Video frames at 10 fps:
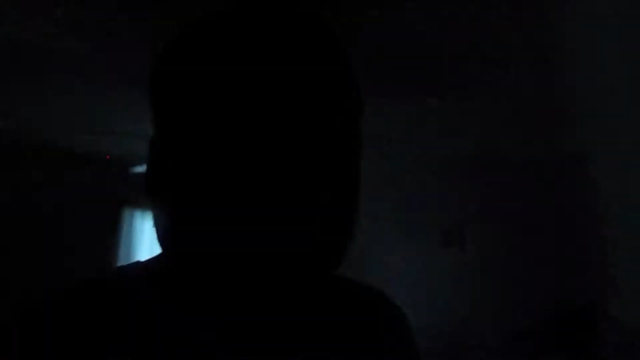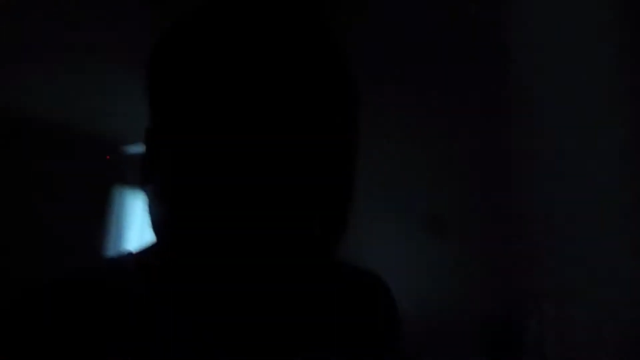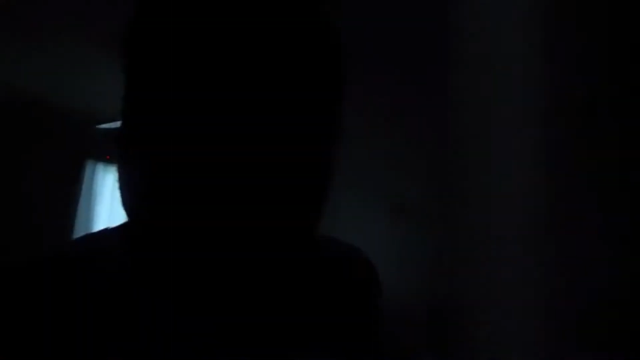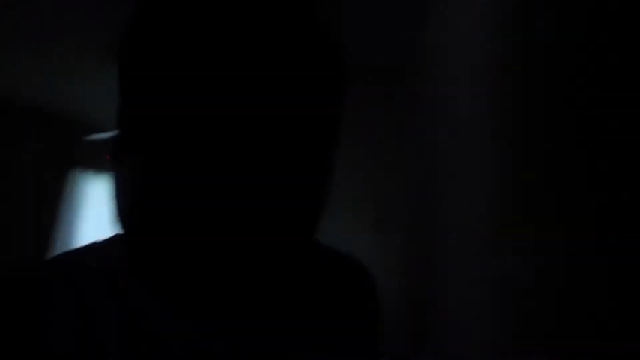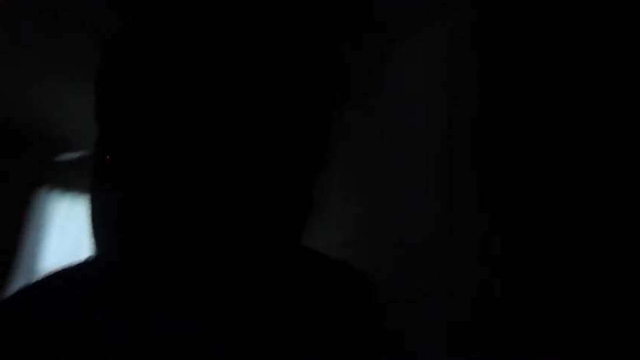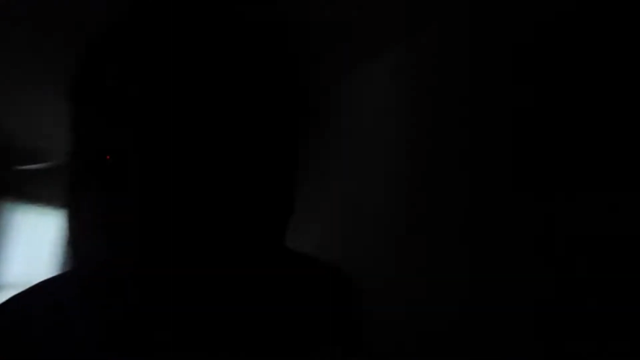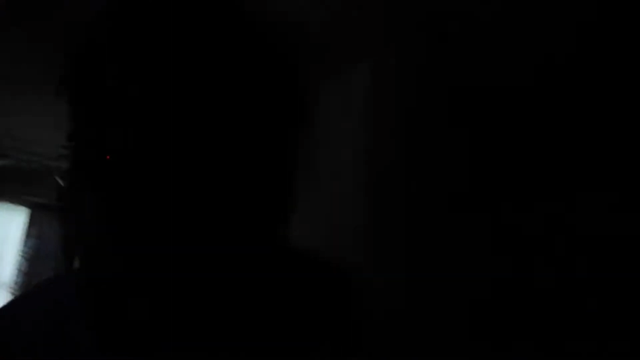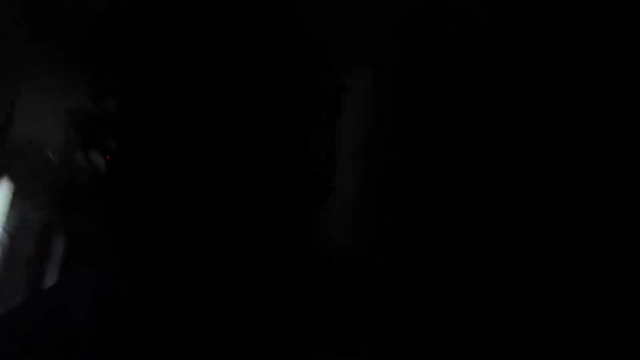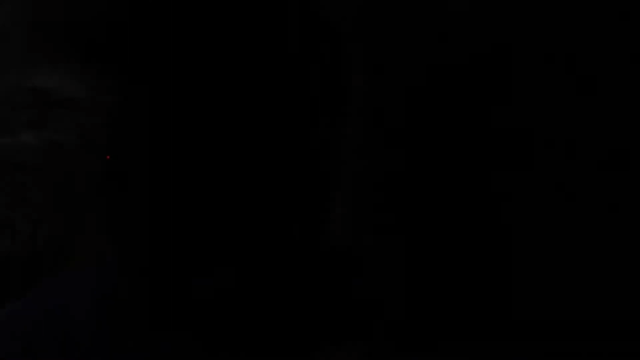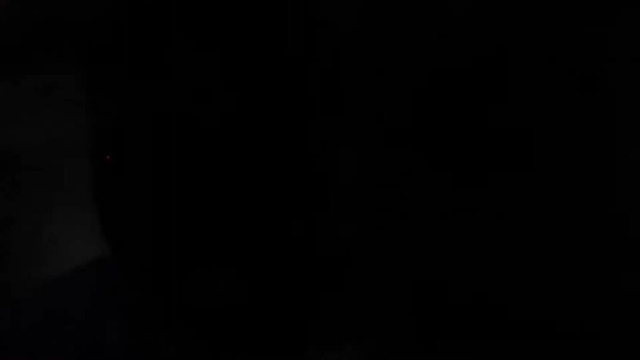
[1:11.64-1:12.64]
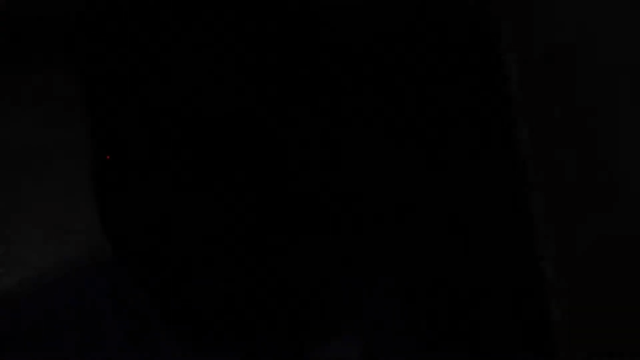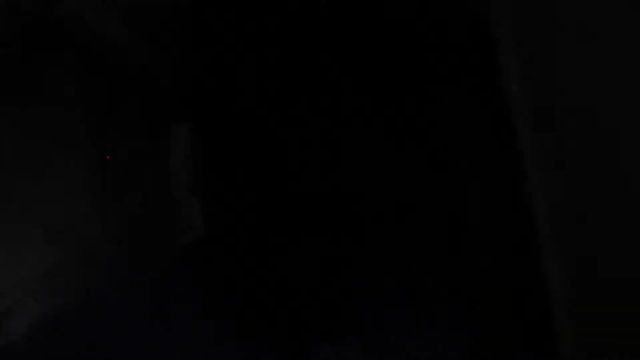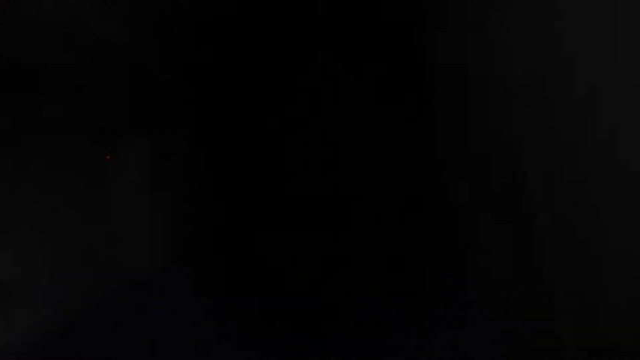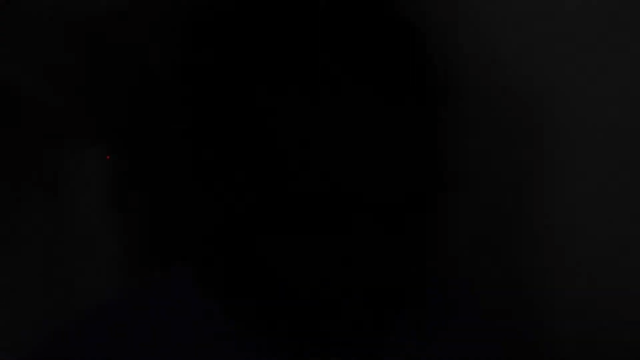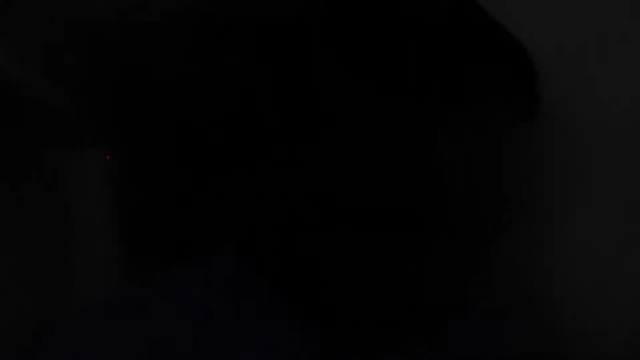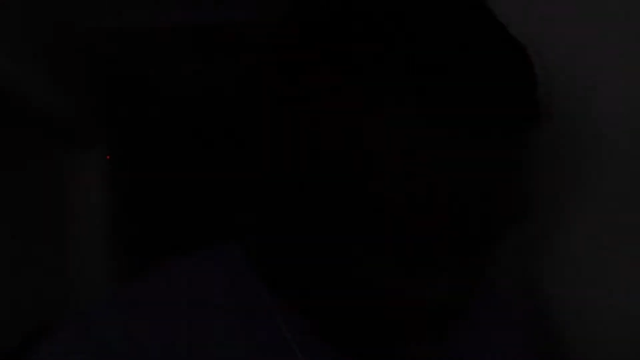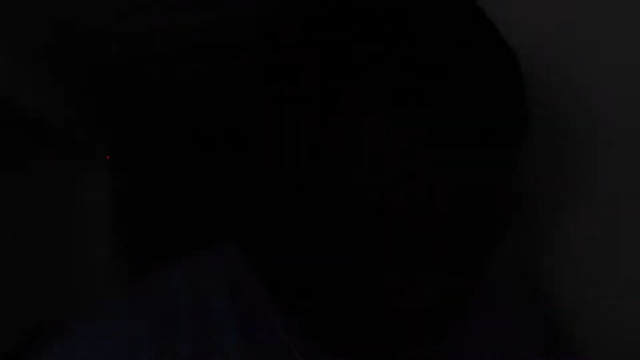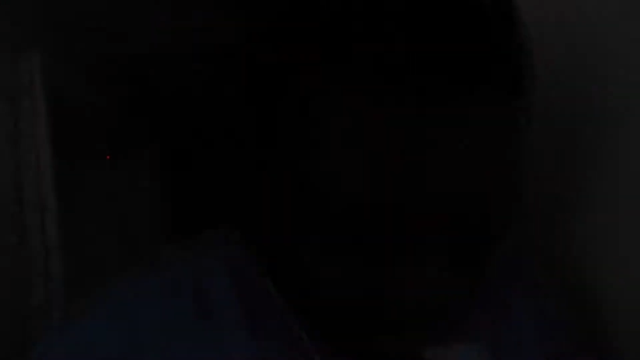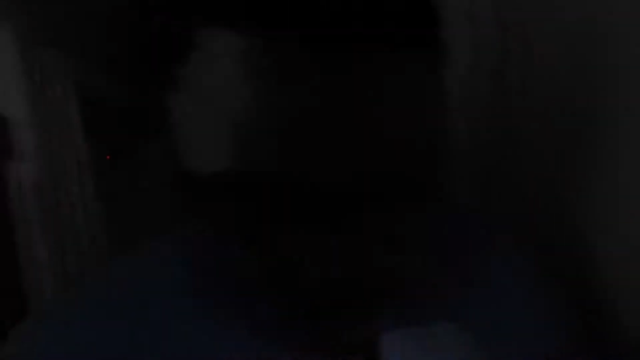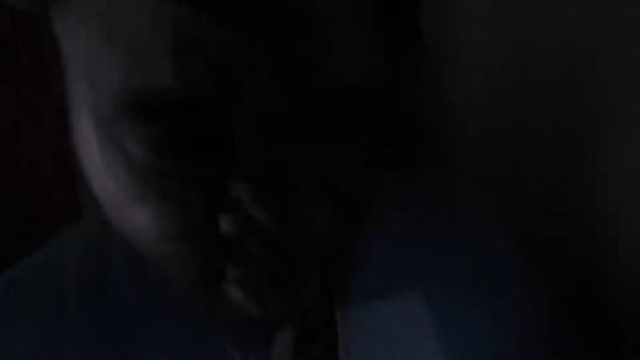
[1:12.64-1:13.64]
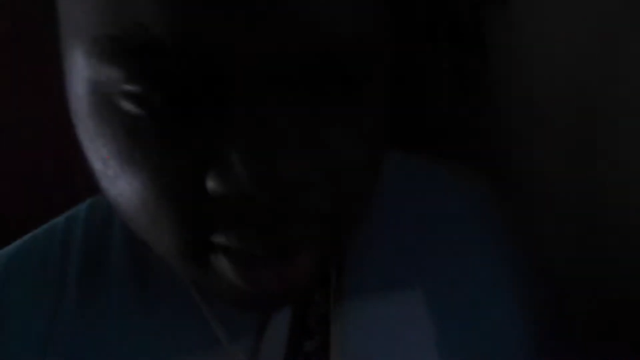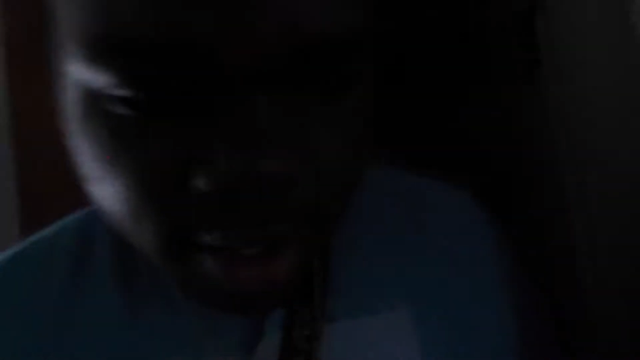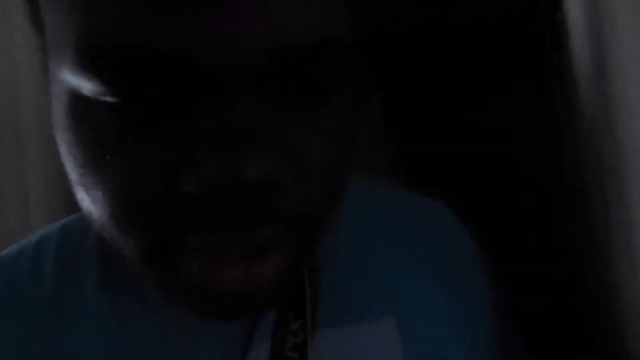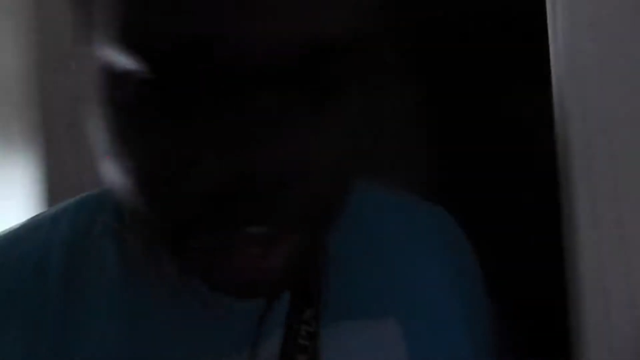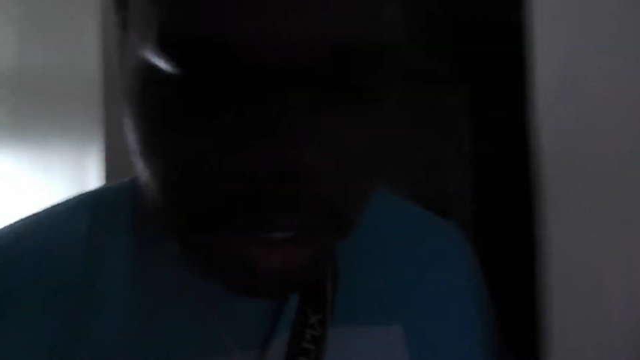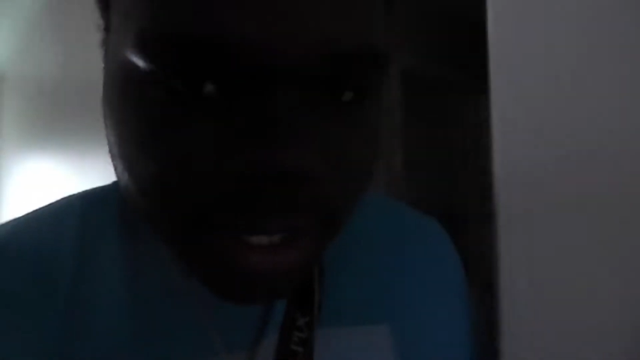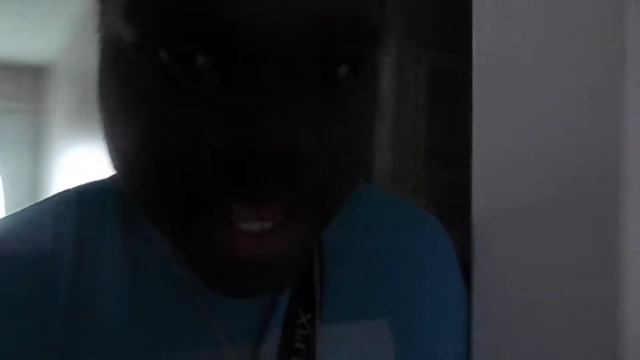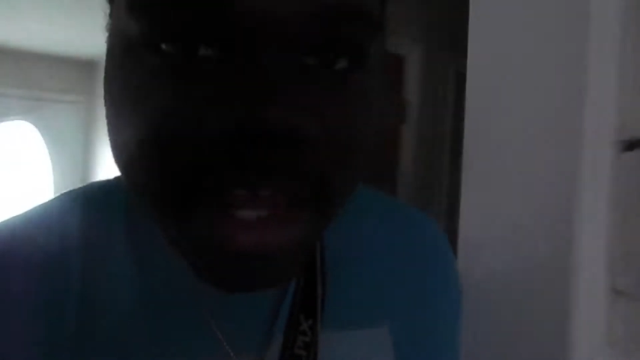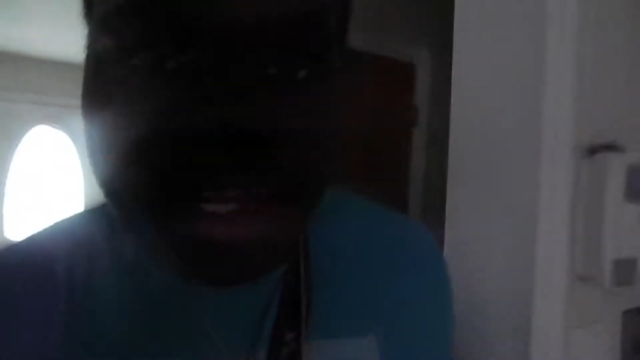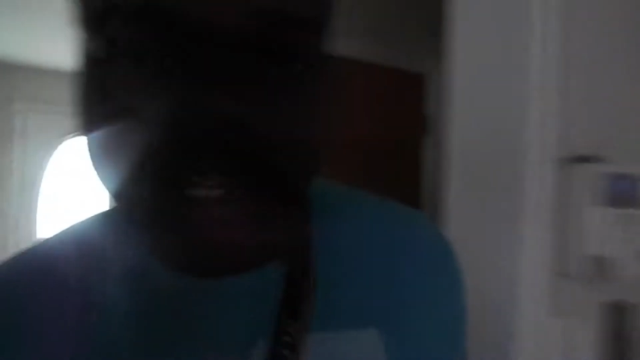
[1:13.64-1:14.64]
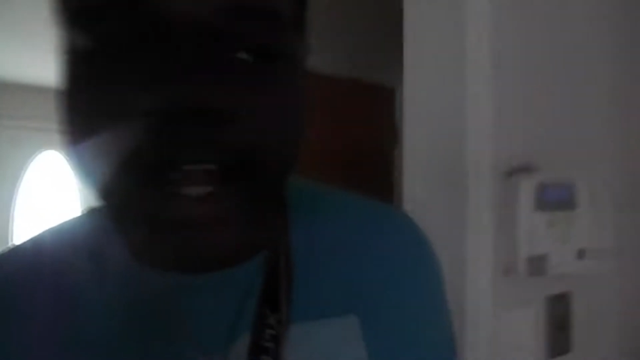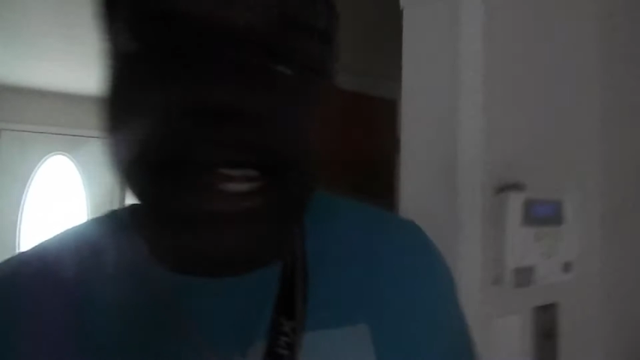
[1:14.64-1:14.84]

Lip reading: [unreadable: no face in view]